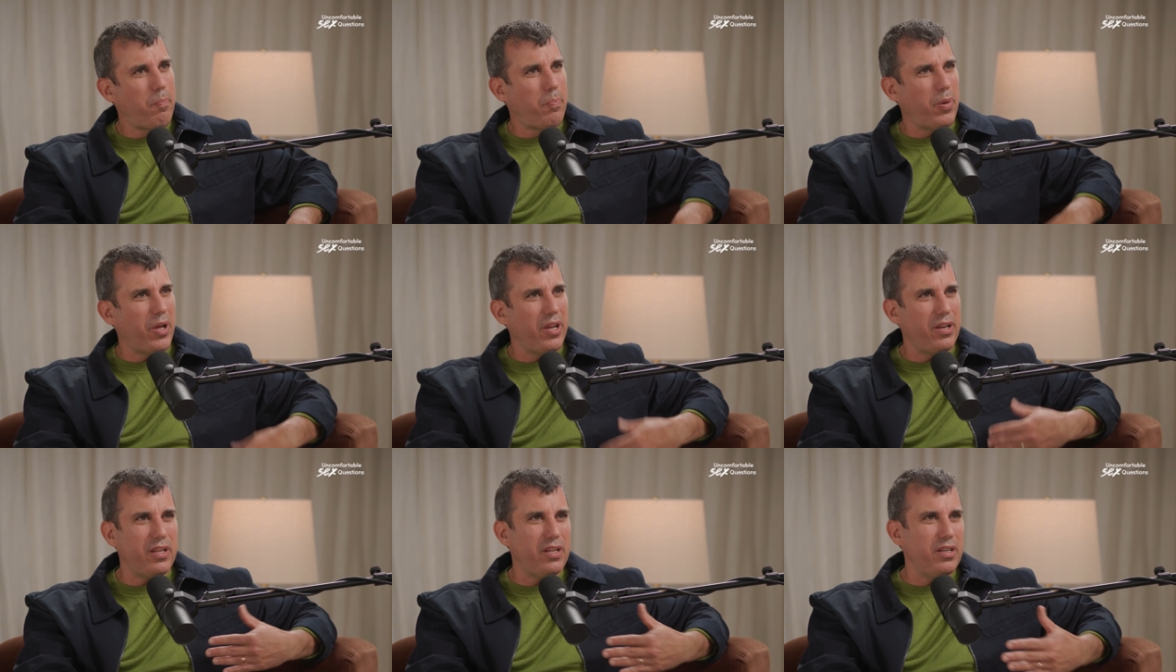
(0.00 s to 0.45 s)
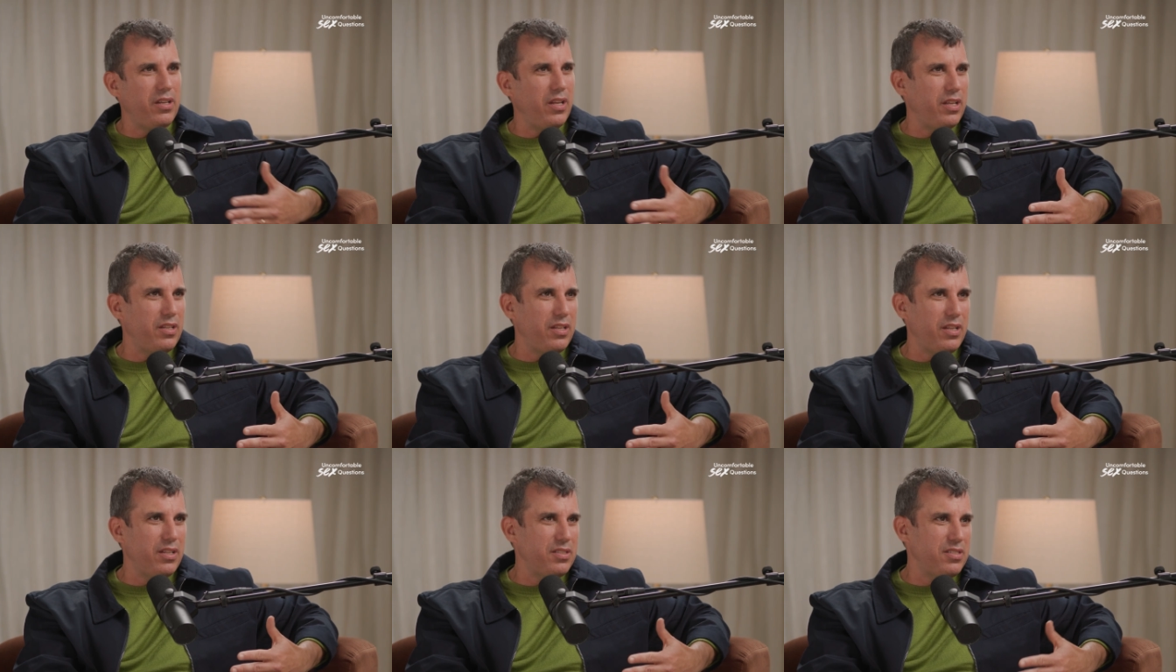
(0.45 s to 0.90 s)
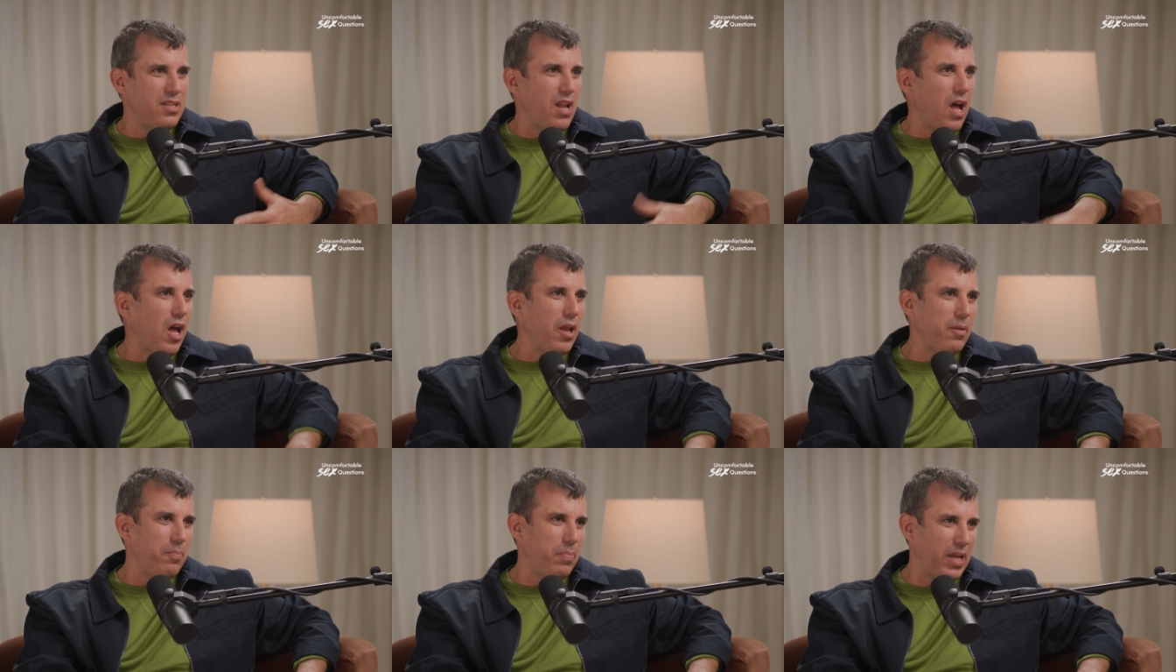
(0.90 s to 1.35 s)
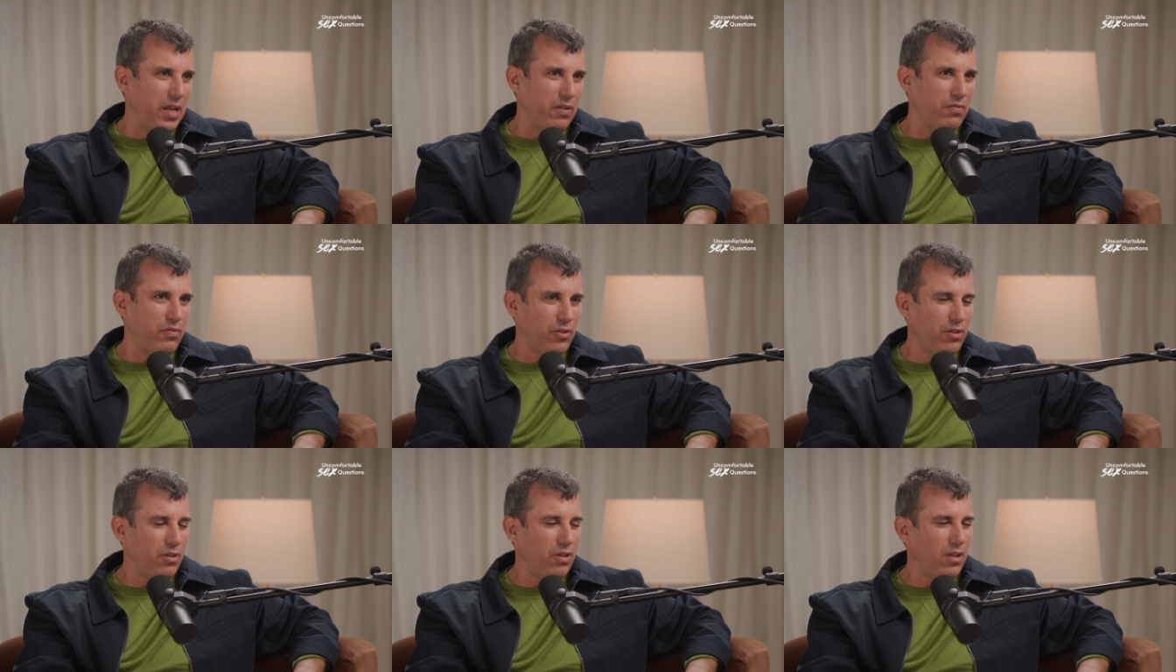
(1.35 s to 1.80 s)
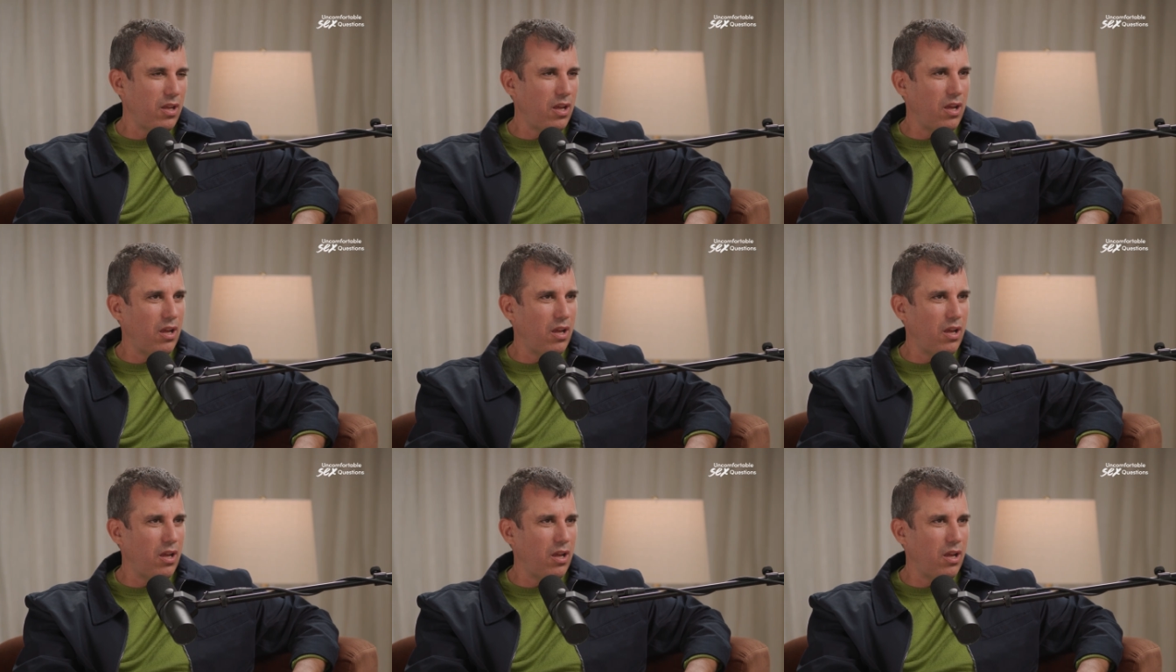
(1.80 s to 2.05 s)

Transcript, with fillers: but it is not painful.